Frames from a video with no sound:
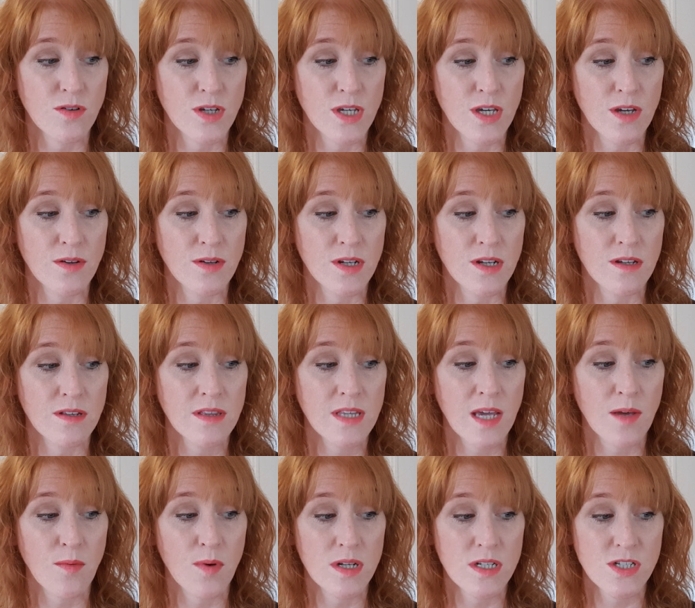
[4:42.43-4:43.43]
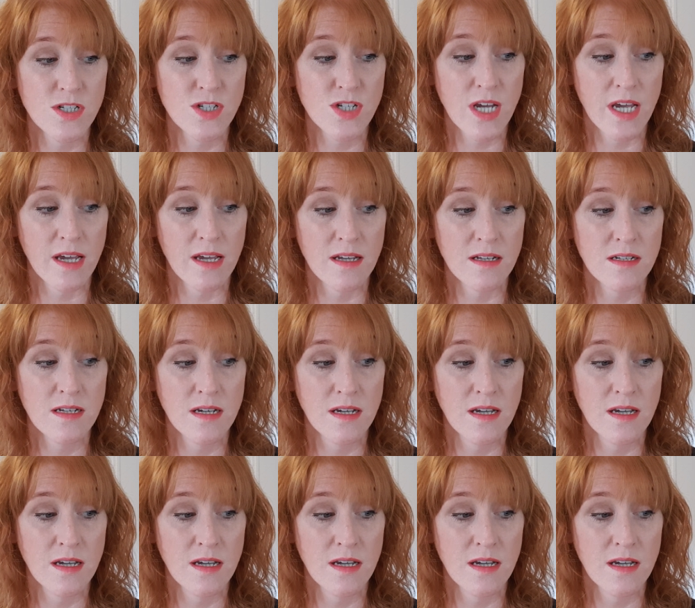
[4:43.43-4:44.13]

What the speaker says: union they once shared,